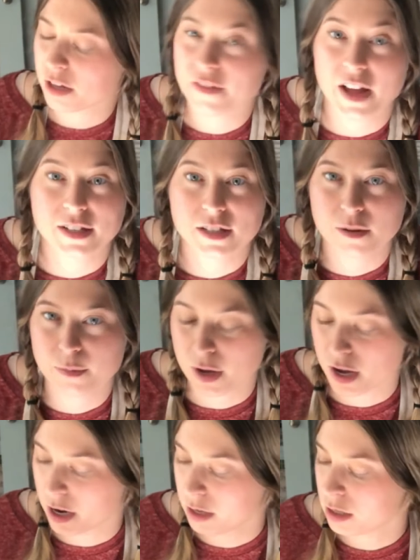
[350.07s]
of that's
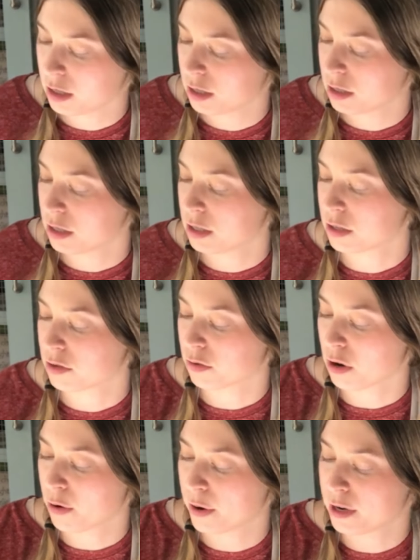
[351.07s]
combined, just
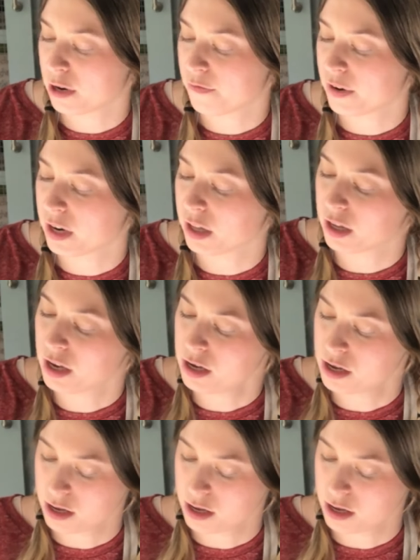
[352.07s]
throw in your vanilla